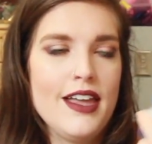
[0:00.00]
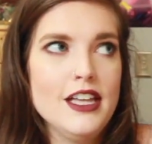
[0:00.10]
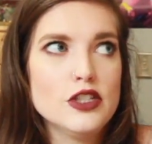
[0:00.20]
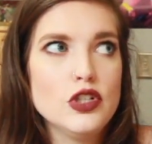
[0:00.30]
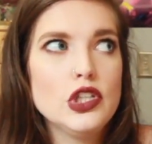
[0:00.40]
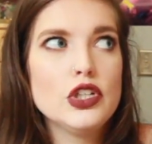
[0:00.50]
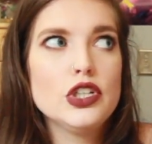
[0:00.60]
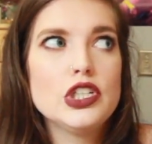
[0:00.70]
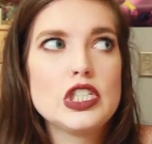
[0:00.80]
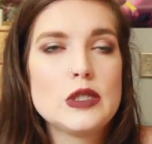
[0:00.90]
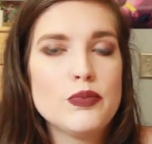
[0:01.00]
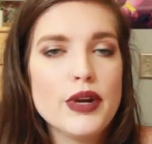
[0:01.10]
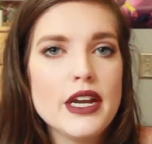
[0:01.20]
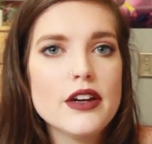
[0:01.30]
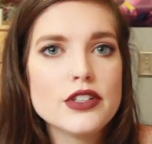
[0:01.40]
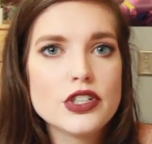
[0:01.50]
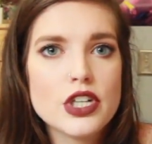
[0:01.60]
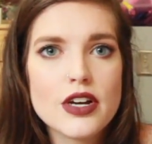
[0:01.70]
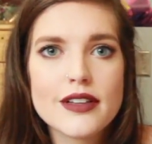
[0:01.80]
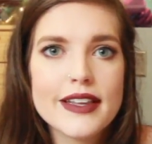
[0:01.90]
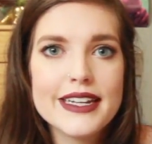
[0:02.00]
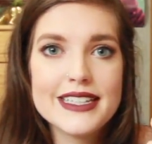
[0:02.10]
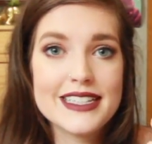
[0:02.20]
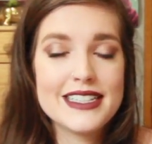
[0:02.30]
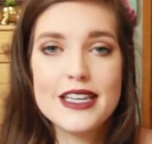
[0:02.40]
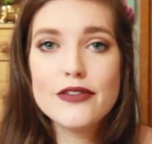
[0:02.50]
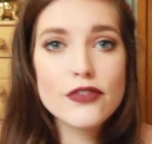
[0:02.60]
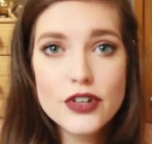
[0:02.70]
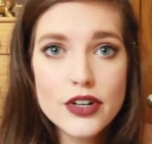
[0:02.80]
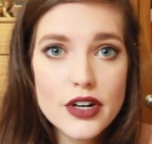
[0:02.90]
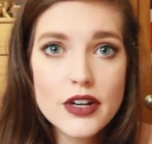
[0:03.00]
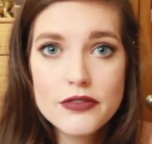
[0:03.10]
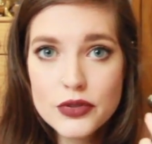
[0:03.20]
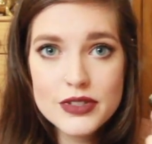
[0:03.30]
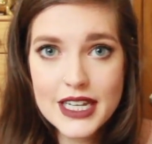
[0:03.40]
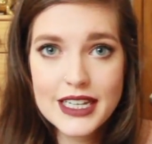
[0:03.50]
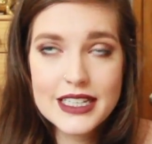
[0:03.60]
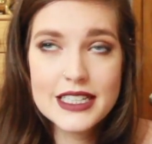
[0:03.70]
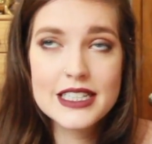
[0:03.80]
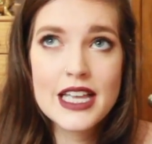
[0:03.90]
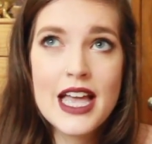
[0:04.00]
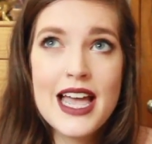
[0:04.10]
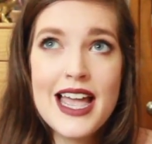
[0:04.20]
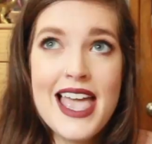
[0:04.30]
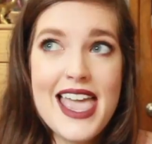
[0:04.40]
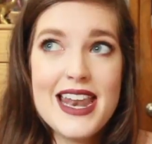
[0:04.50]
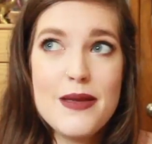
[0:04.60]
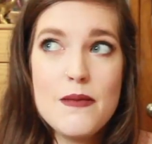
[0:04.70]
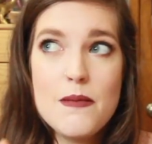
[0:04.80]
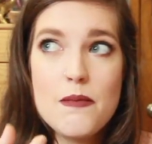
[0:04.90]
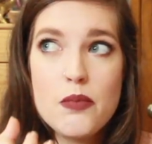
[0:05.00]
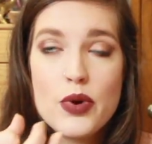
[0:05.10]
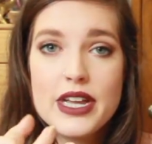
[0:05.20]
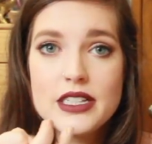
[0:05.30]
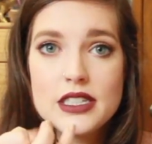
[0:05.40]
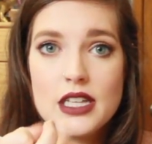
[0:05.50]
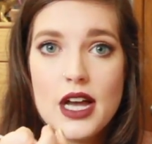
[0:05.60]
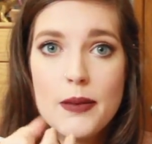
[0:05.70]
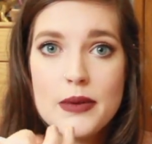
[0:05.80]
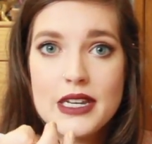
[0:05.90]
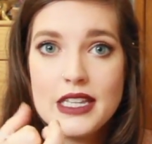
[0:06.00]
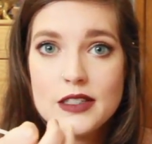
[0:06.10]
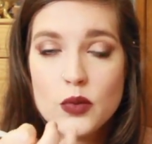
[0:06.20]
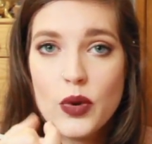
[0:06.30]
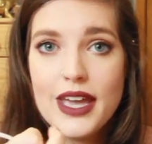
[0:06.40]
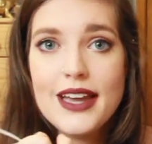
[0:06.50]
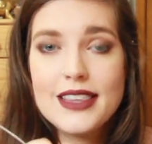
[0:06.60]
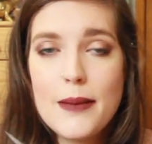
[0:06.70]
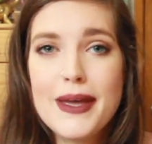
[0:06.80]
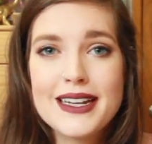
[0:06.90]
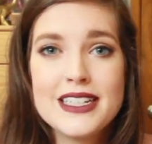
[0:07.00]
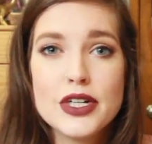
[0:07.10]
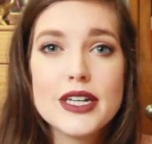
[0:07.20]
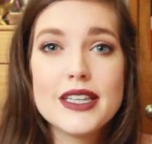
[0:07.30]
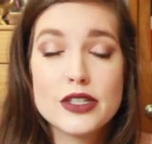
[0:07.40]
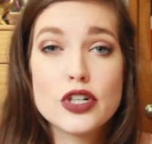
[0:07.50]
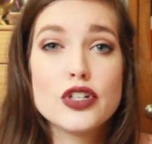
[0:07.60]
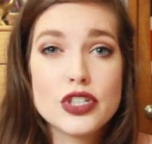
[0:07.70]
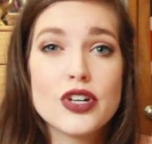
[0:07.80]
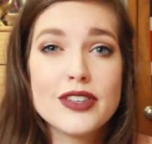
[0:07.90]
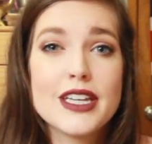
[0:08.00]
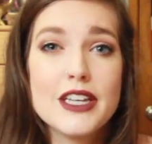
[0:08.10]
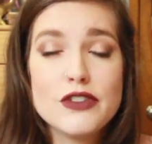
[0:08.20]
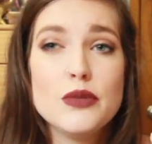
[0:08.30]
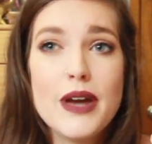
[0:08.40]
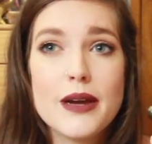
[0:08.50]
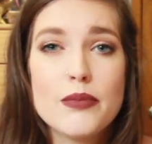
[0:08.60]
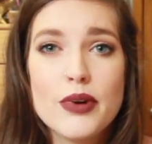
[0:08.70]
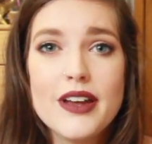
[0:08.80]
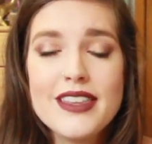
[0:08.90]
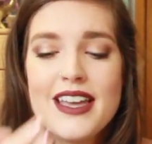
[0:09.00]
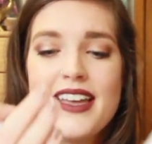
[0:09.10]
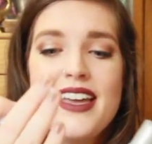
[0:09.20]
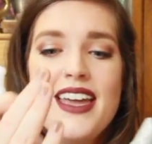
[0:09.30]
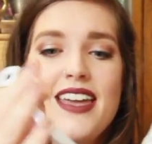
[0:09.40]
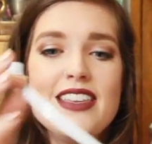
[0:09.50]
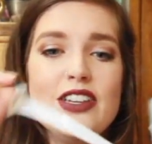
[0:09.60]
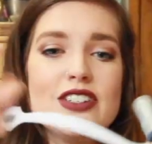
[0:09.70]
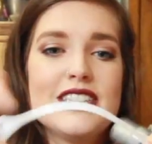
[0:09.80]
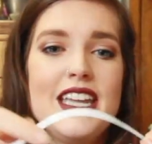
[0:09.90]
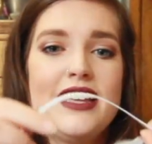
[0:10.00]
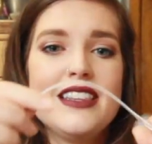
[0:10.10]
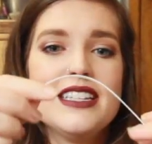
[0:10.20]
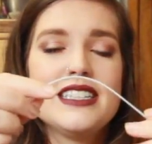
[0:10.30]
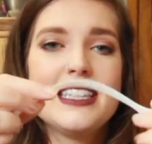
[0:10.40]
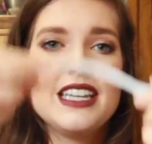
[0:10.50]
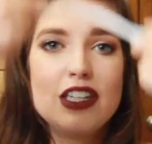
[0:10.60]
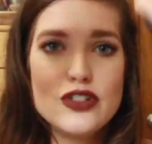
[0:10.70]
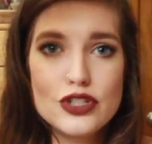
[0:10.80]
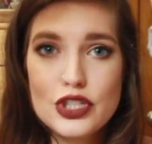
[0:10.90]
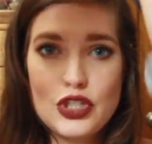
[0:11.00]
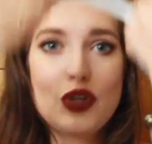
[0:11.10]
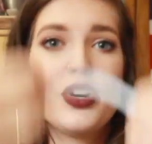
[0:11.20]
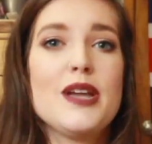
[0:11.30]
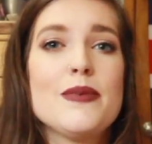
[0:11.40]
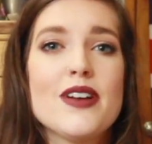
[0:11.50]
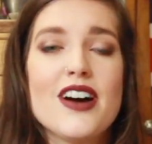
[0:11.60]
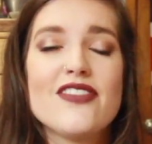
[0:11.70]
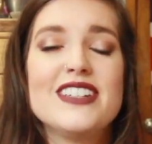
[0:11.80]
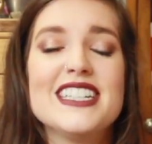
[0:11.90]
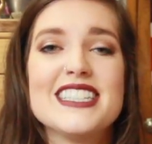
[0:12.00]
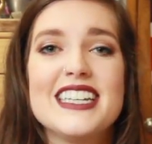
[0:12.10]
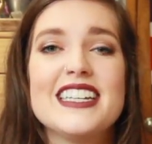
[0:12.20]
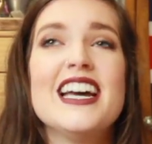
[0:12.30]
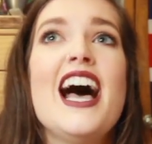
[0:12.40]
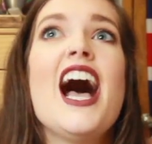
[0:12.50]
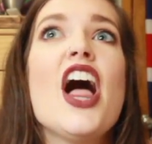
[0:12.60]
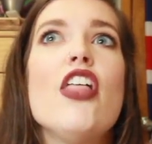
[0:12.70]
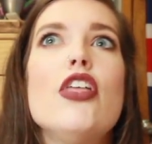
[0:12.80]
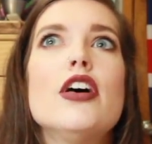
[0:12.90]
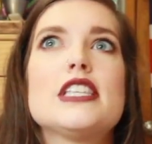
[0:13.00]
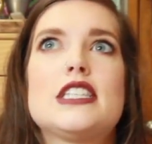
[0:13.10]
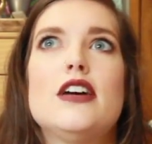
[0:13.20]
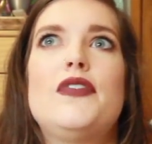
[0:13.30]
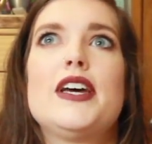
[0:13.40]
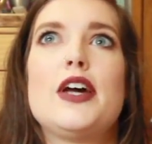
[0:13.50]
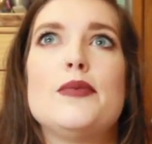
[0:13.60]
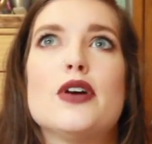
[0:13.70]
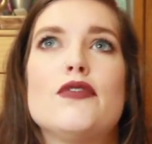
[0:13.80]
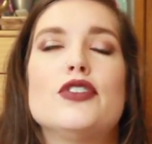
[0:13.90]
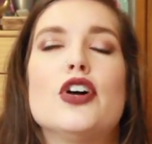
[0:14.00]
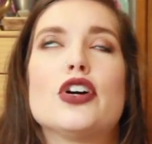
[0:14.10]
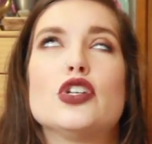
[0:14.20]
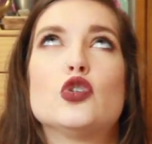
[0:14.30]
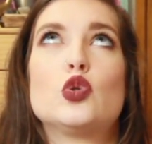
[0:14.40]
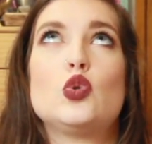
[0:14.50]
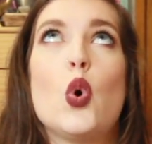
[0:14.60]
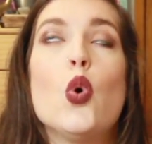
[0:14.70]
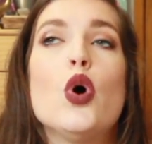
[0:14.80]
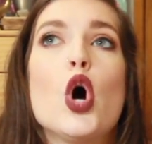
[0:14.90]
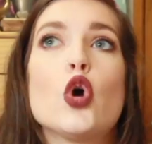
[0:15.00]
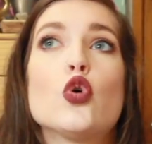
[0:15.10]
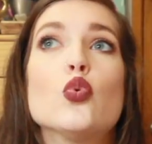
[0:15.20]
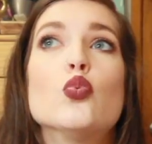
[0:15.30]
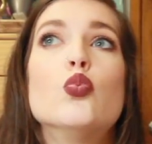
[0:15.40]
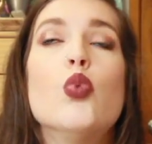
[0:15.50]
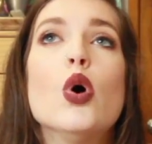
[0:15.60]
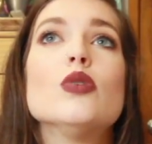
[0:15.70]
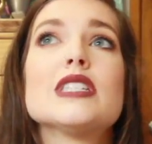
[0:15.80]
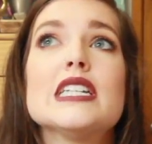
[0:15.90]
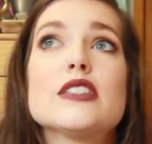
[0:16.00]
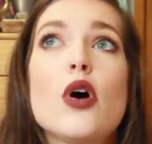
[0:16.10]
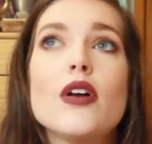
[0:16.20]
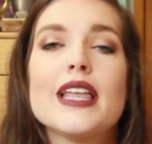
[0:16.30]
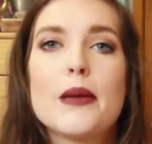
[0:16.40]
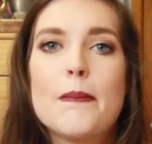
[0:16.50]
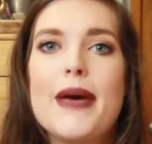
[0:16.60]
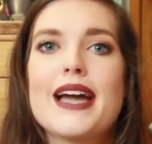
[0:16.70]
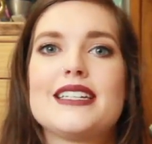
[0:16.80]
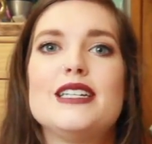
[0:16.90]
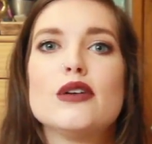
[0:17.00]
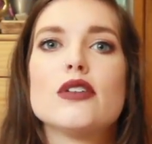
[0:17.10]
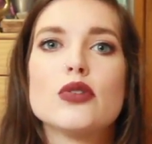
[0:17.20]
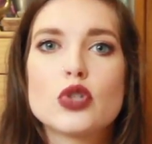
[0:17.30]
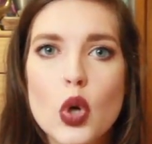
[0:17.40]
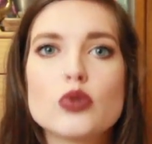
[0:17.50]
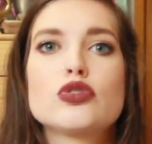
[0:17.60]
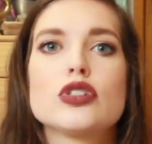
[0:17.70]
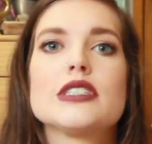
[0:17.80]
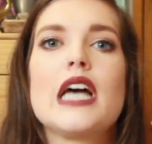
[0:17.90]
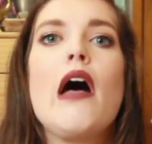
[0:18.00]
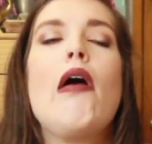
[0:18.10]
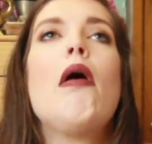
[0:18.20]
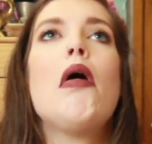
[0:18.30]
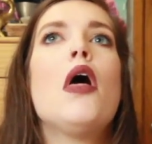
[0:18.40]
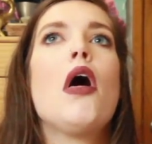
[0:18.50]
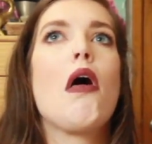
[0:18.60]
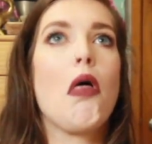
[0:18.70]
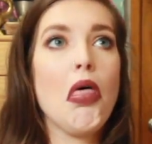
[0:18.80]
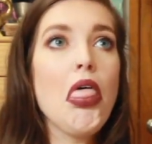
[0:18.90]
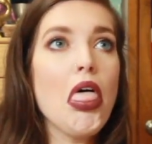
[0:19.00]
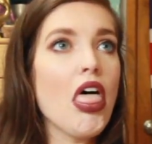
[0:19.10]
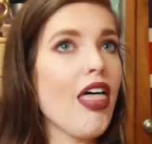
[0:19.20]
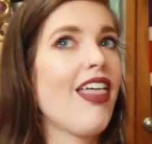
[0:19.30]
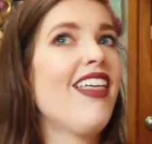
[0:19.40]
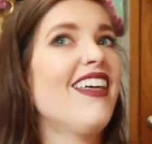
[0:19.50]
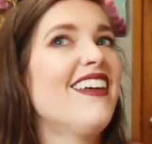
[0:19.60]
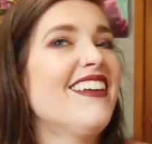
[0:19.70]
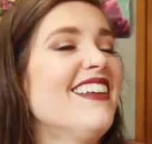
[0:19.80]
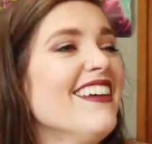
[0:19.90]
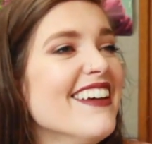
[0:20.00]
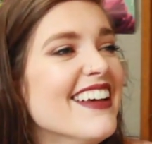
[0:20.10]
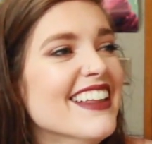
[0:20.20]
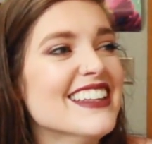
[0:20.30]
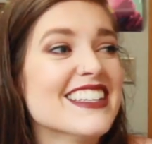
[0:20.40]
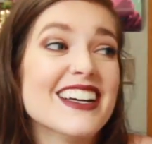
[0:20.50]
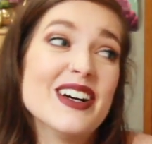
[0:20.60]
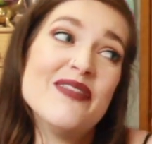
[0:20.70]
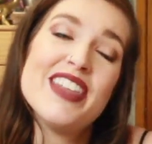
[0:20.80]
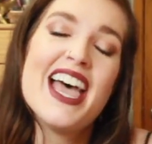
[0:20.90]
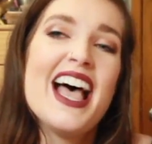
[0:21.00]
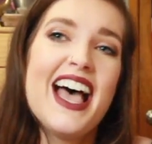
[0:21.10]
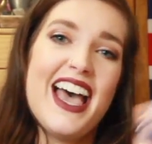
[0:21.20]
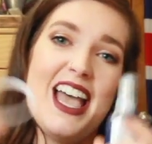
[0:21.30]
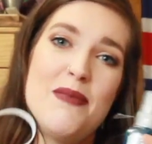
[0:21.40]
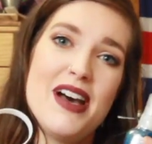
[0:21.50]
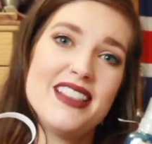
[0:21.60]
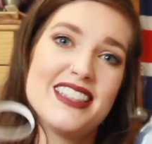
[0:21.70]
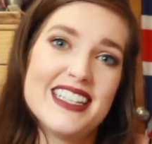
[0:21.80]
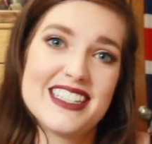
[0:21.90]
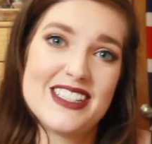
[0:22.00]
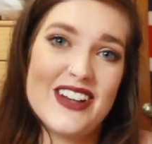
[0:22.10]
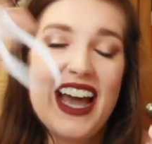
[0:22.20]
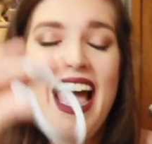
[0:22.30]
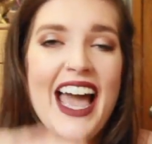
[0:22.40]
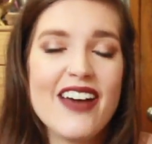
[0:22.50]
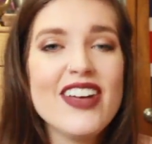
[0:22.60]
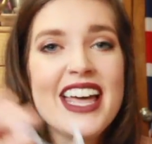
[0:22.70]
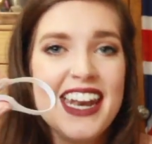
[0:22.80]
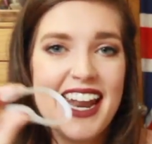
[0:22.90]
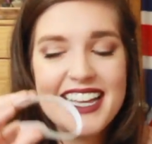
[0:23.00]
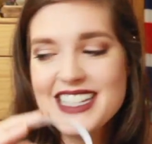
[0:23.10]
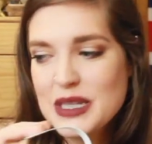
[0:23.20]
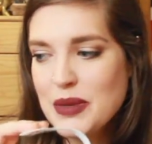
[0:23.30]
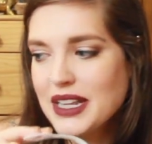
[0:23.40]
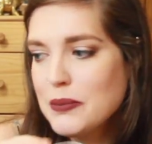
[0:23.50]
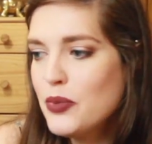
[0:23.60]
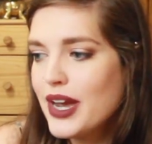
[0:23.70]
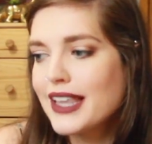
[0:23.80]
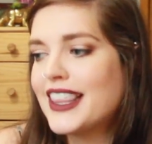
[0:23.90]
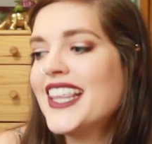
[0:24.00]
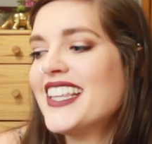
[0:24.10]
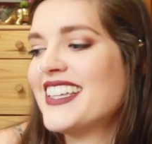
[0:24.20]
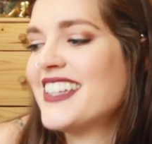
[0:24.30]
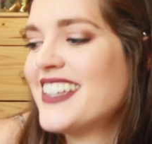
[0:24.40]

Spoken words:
And so you literally just spray it on your tongue, let it sit for a few seconds, and it breaks up and eats away at that bacteria that's on your tongue that gives you bad breath. And then you just take this thing and you just scrape it off, and it's like the stuff that comes off your tongue is so gross and it's all like bacterial cultures. And so I bought this so I have nice smell and breath.